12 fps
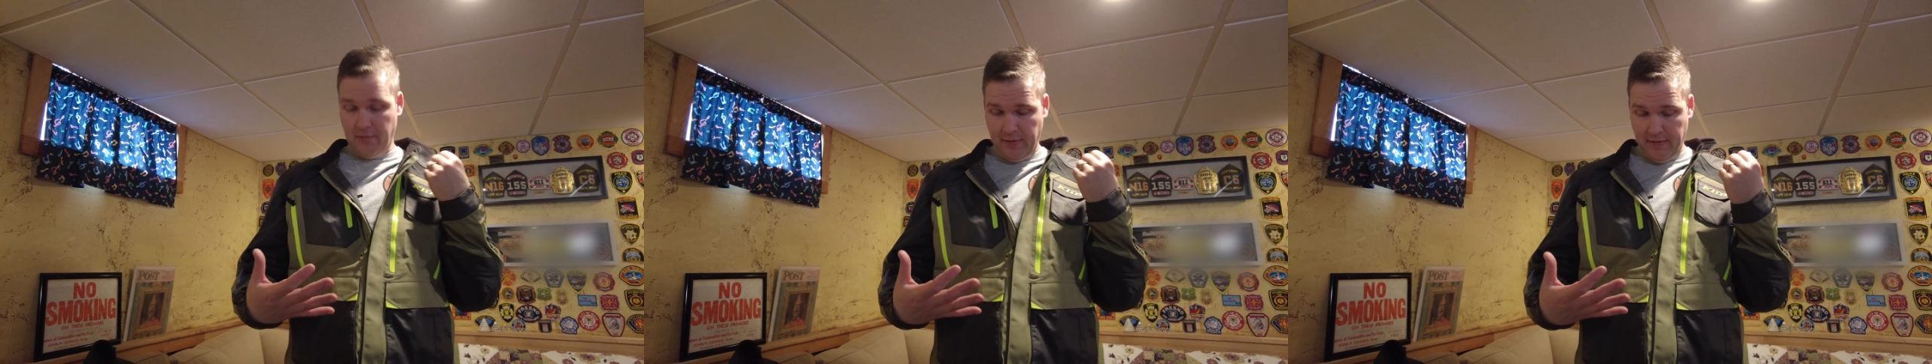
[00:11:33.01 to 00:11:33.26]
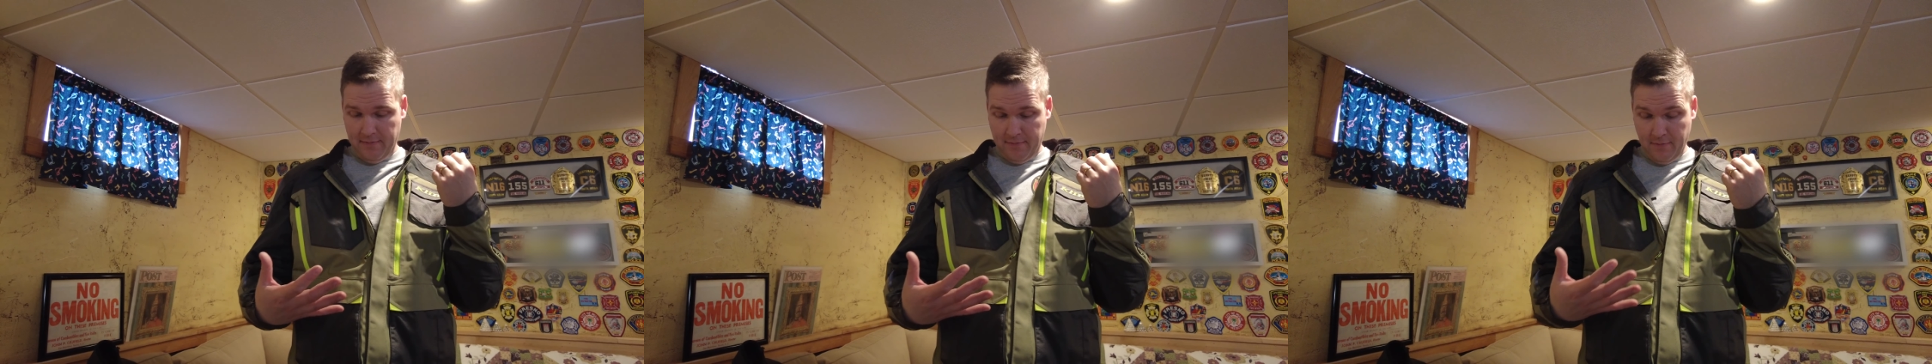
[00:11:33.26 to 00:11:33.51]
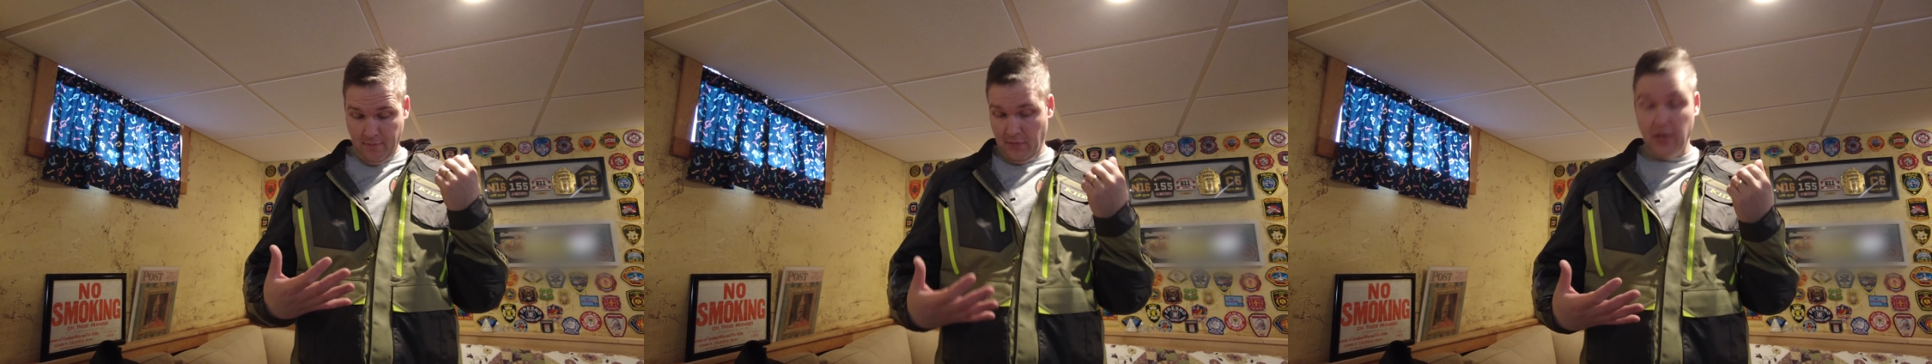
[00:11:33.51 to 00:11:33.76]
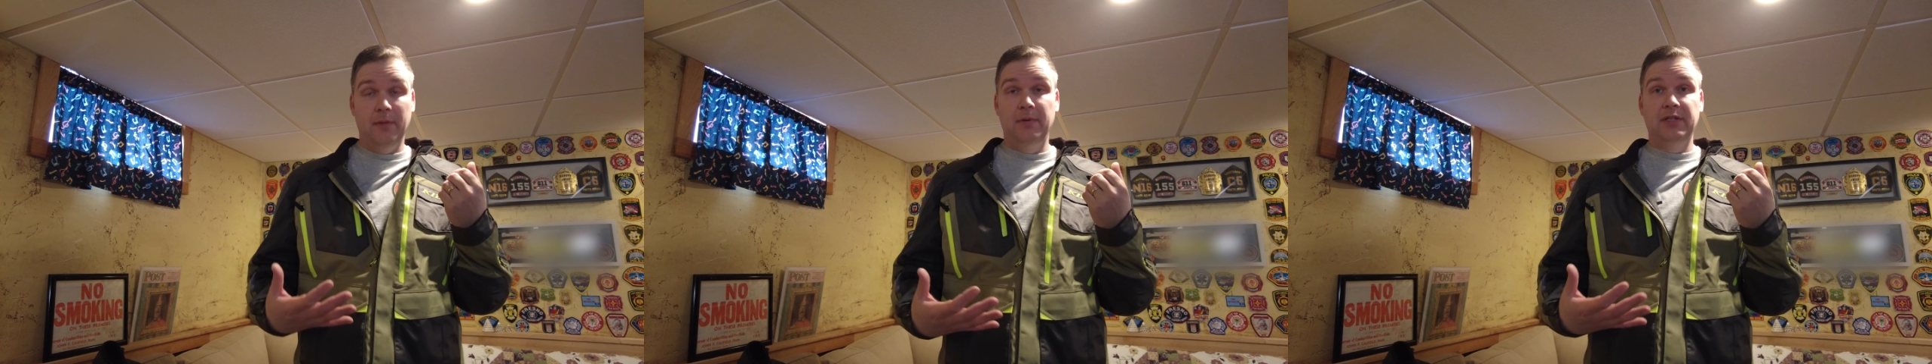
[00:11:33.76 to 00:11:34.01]
be
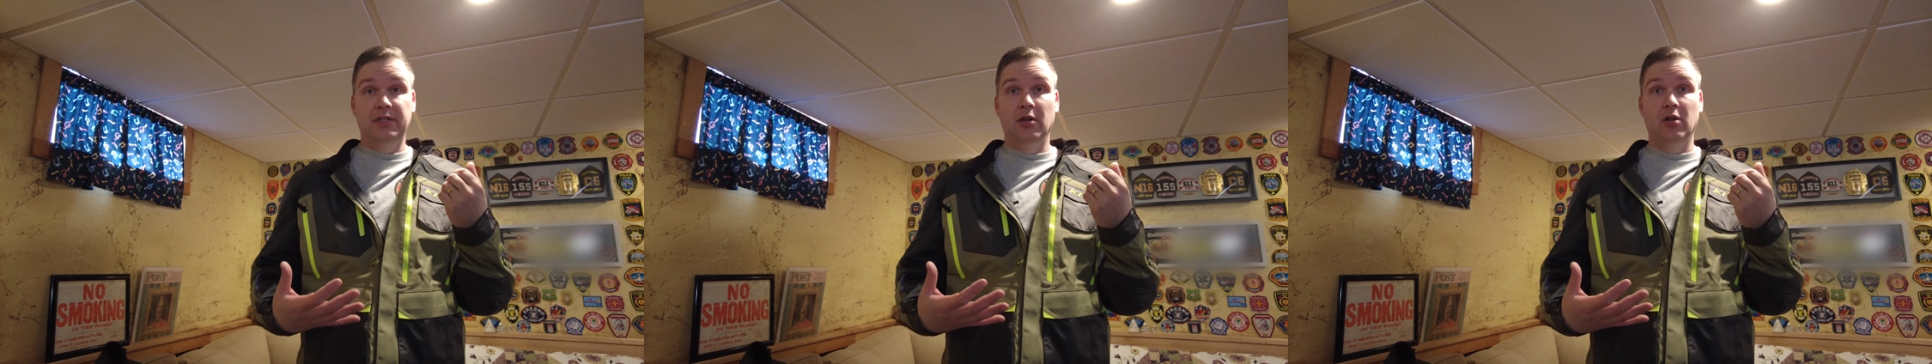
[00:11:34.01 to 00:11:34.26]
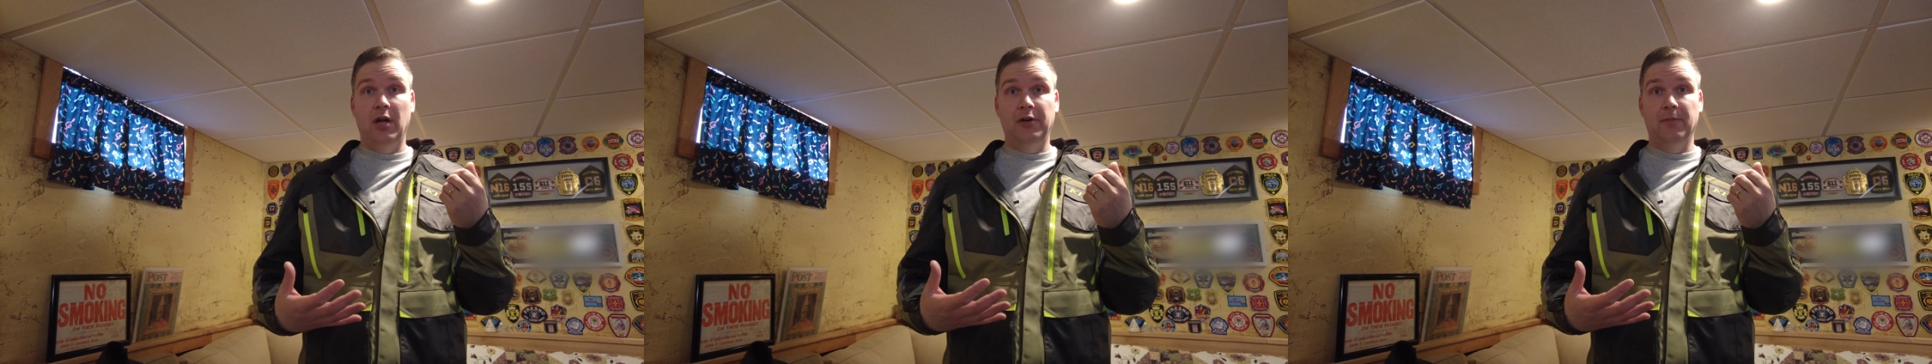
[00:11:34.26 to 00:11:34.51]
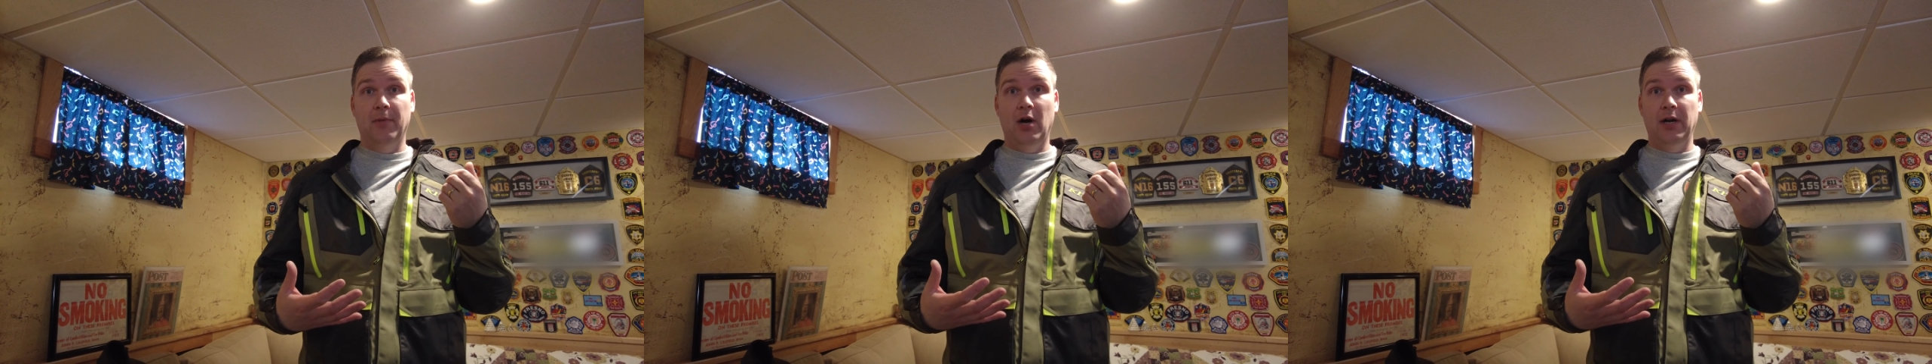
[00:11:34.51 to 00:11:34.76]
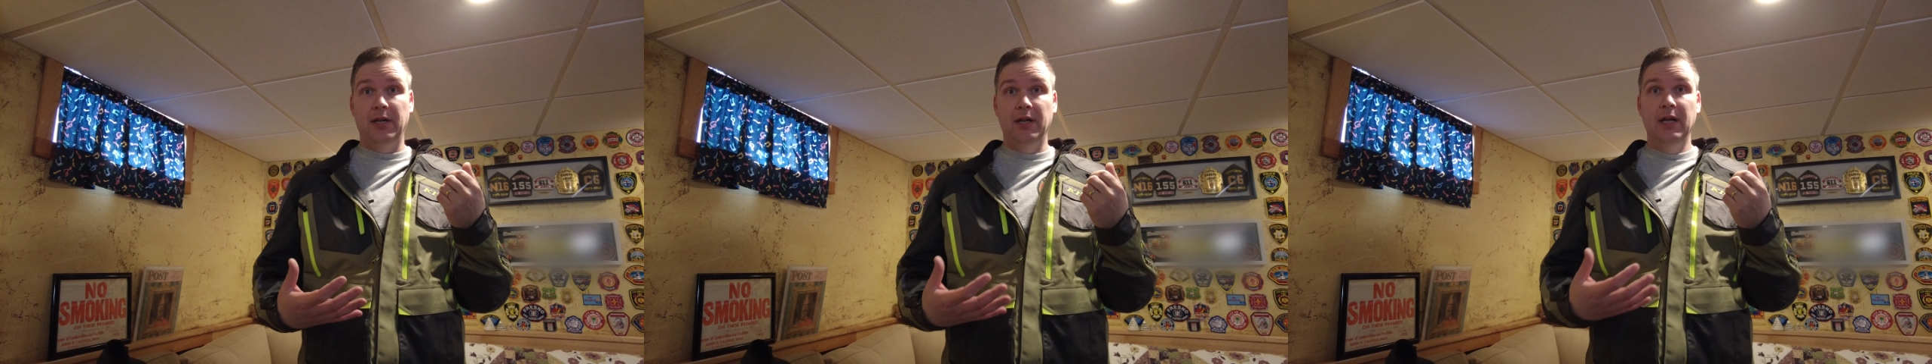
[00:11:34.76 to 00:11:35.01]
gonna be still on your
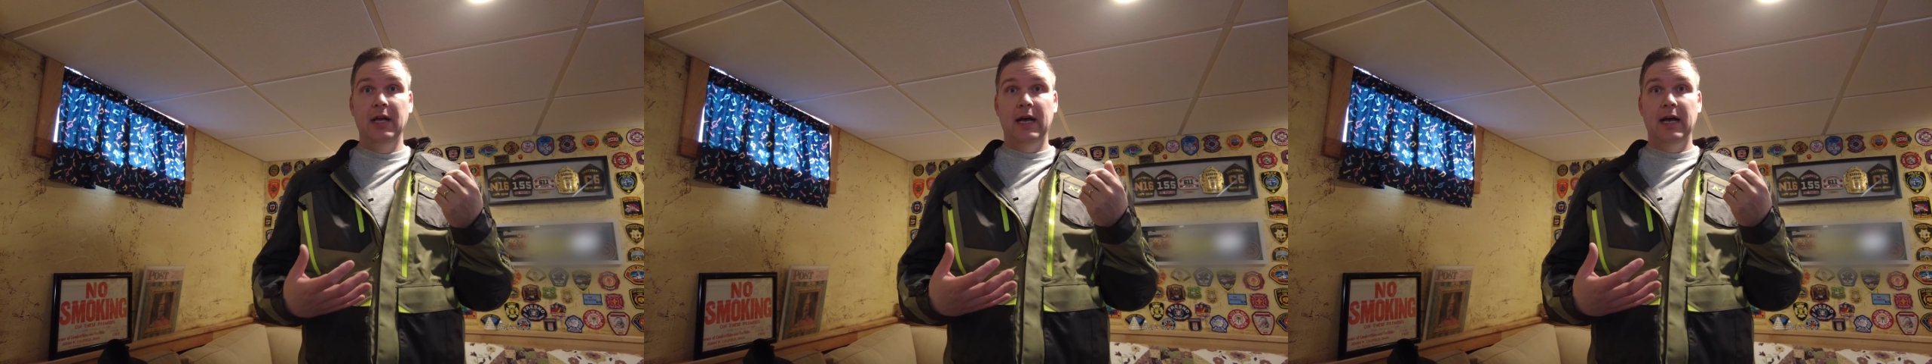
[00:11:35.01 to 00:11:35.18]
body.